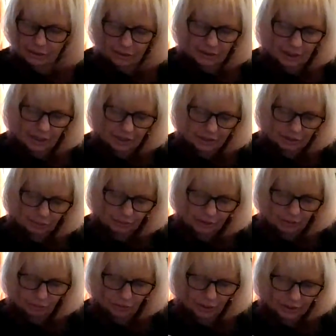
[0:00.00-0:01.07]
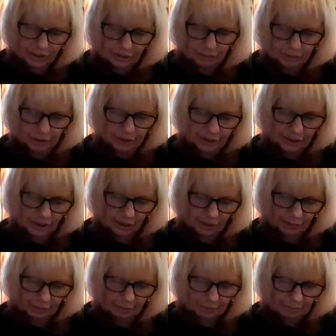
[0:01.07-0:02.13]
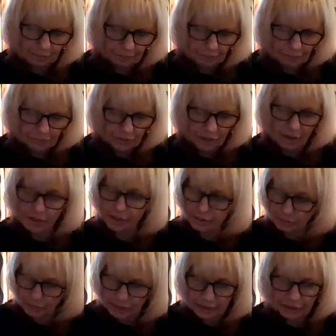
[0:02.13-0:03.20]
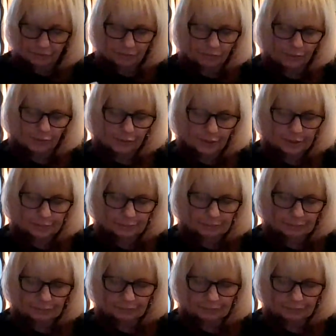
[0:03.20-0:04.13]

and lots of responsibility. Are you ready for it?